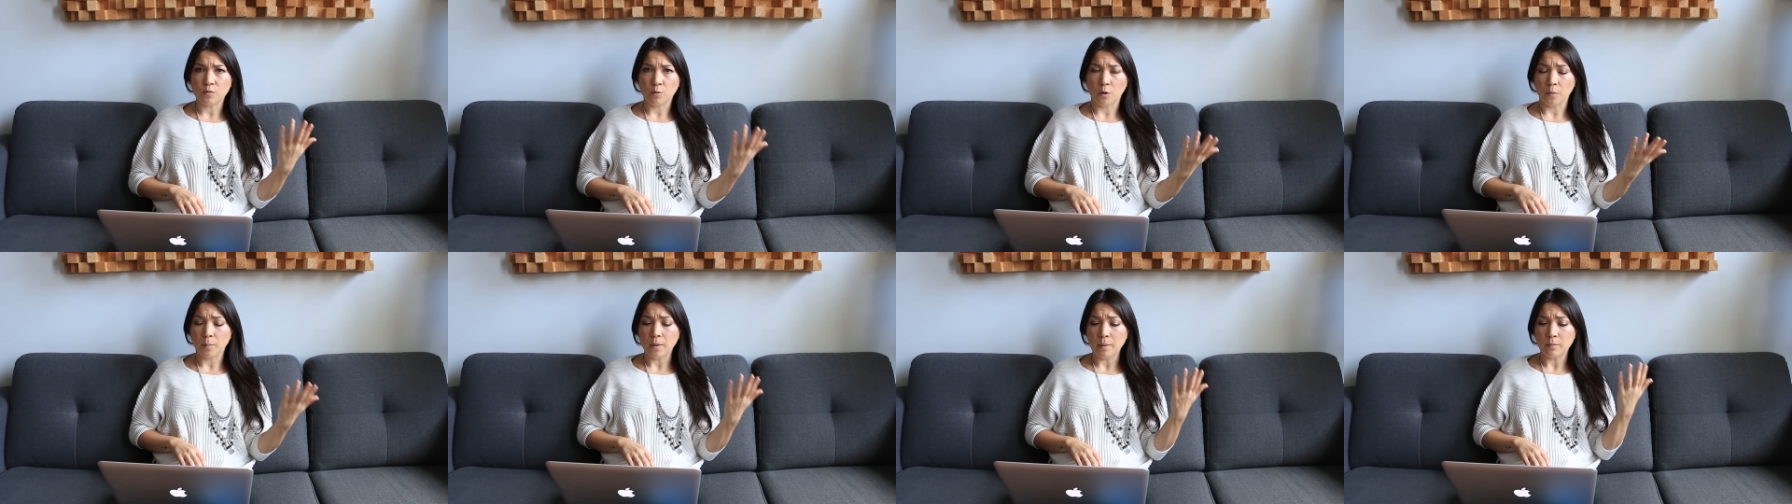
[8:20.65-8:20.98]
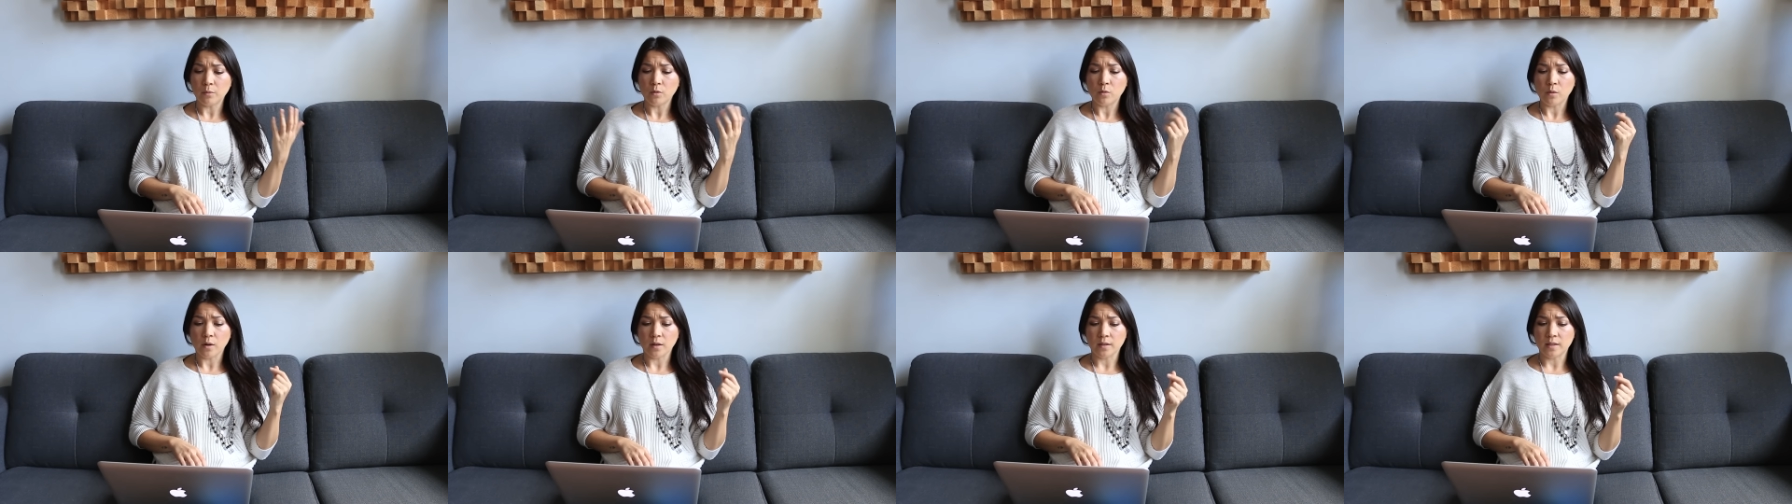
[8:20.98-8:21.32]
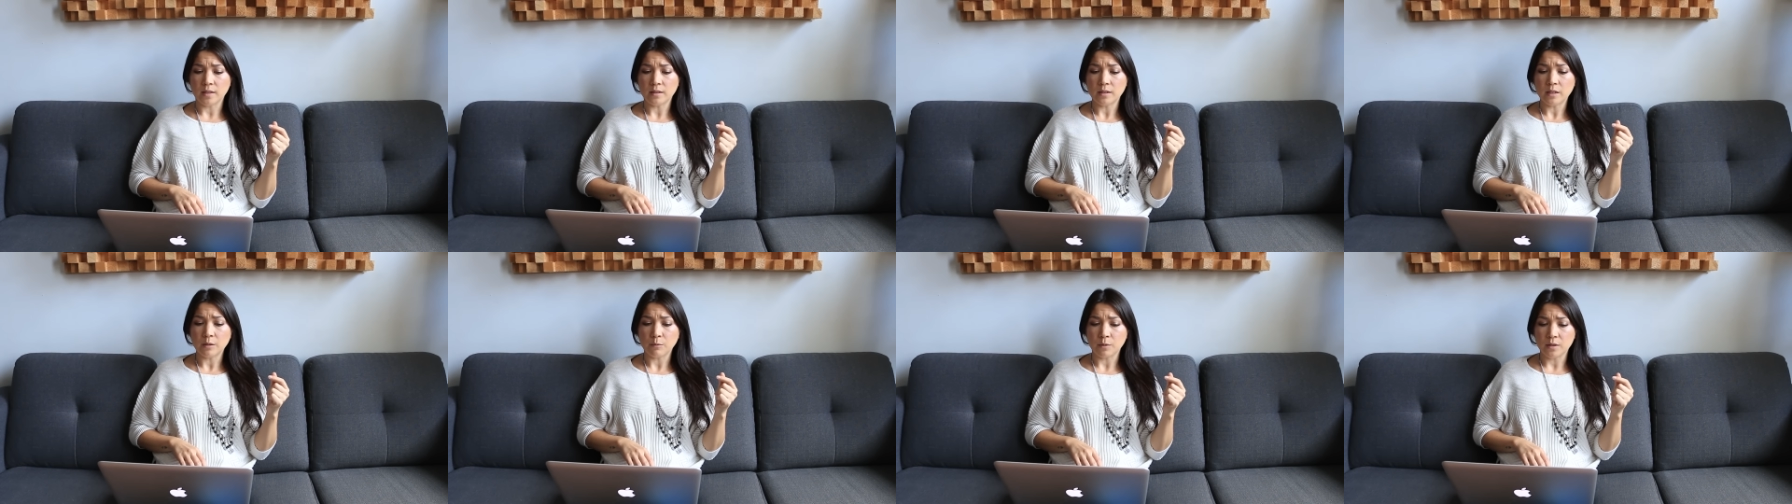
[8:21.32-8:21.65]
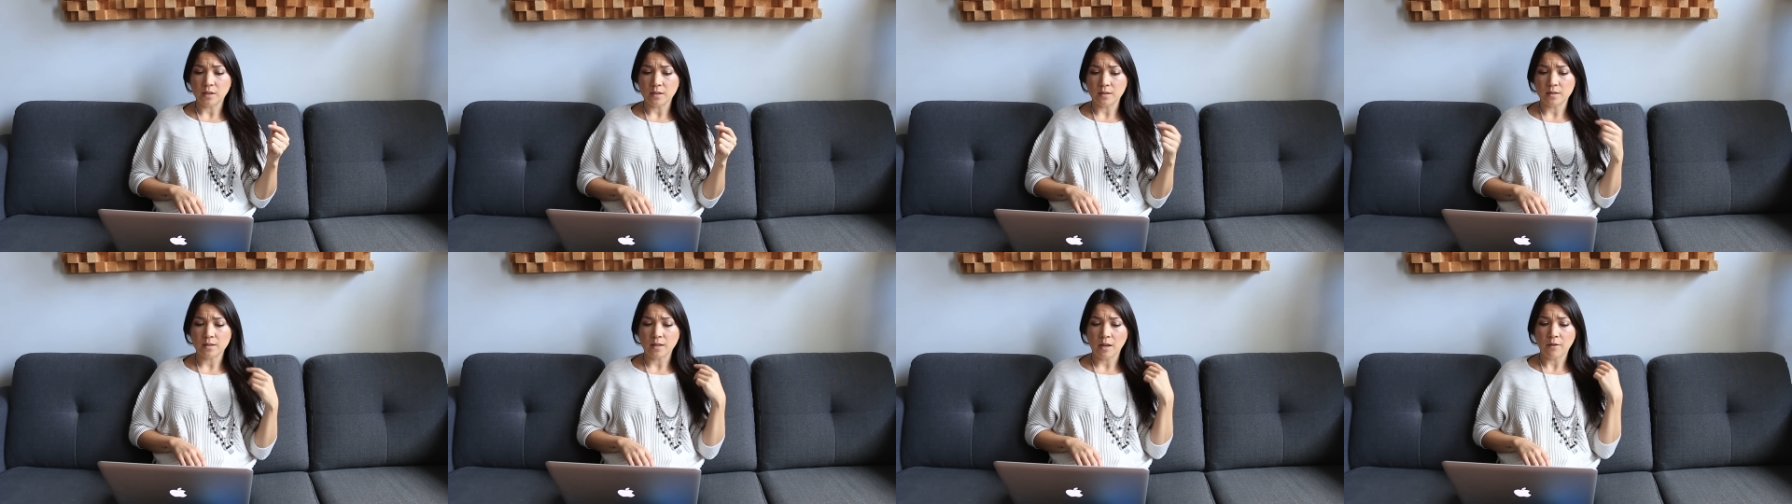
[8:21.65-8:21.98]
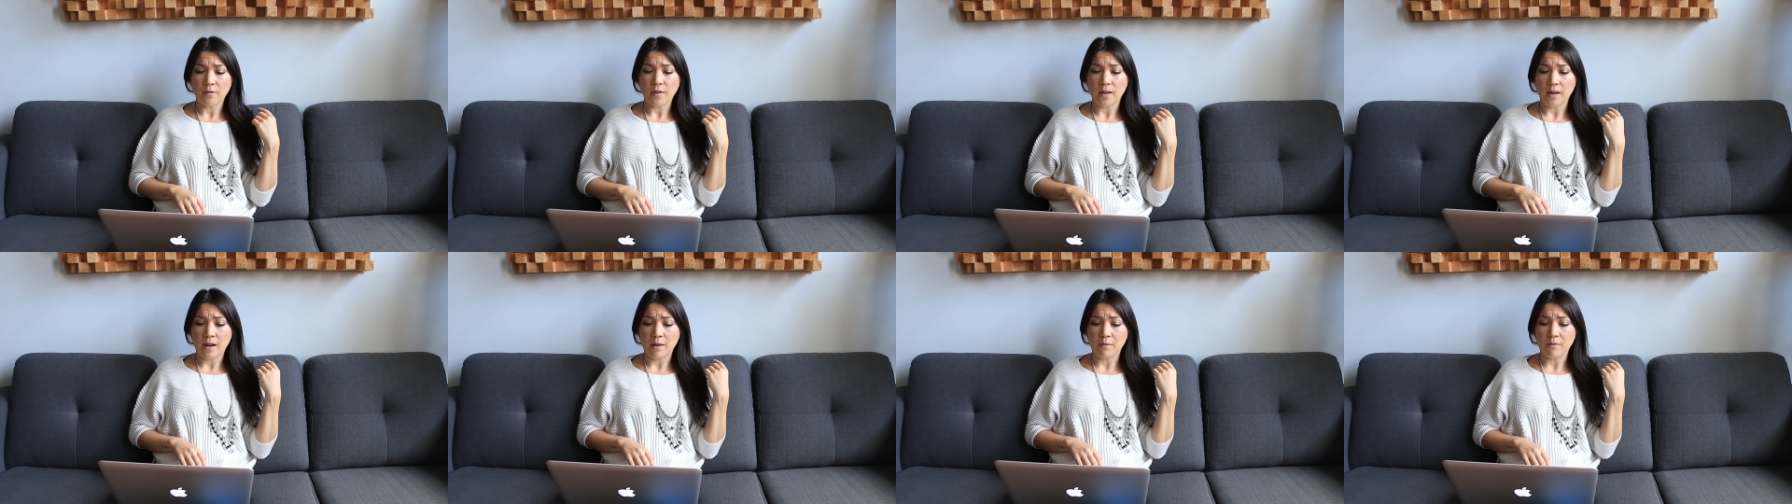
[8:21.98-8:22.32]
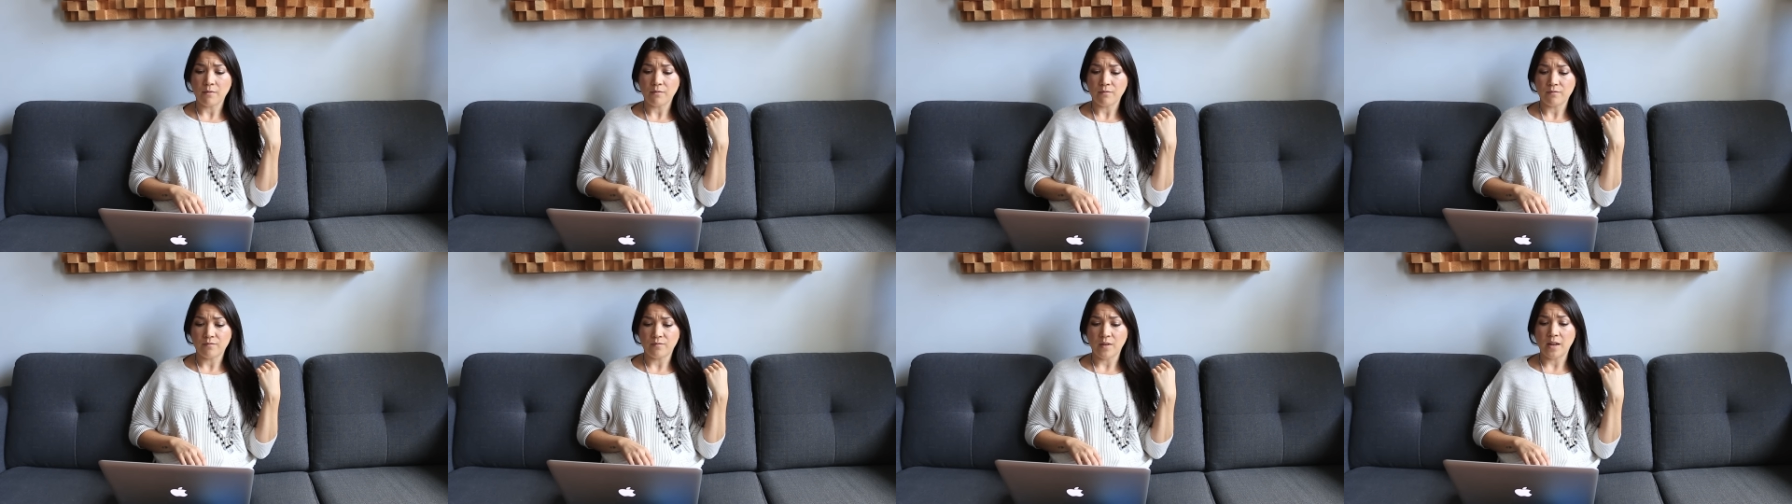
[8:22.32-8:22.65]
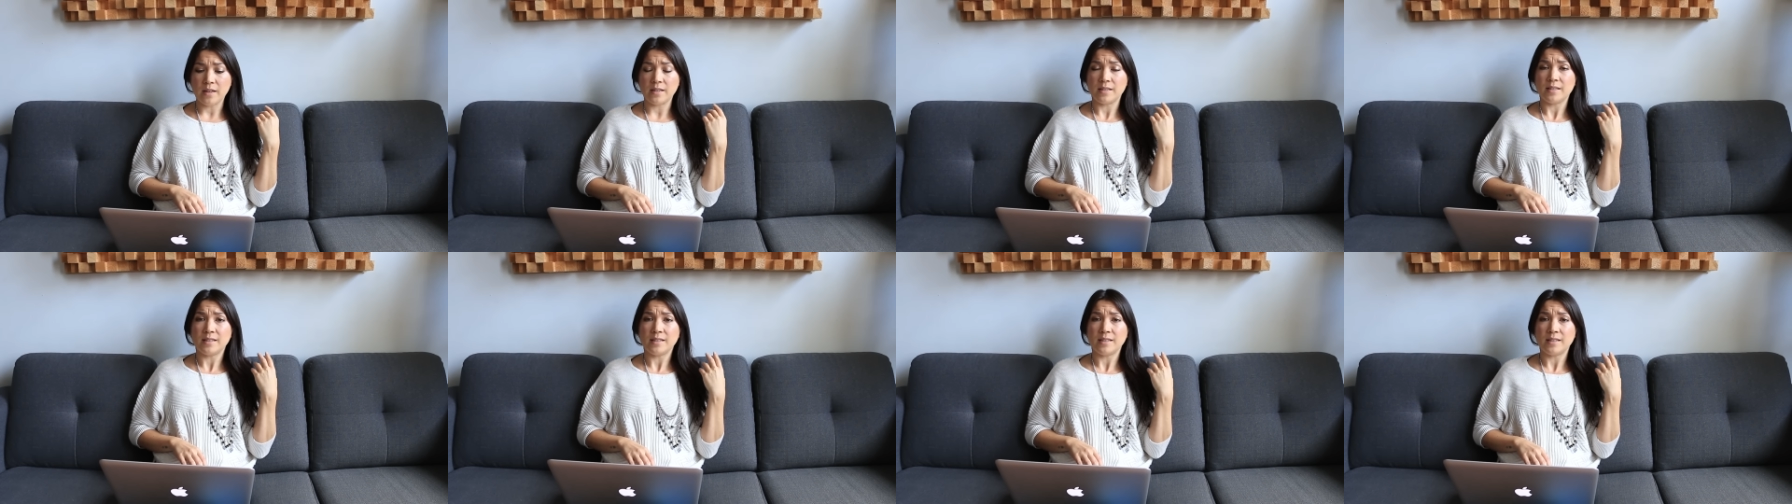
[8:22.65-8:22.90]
toward people who are dealing with this stuff. And I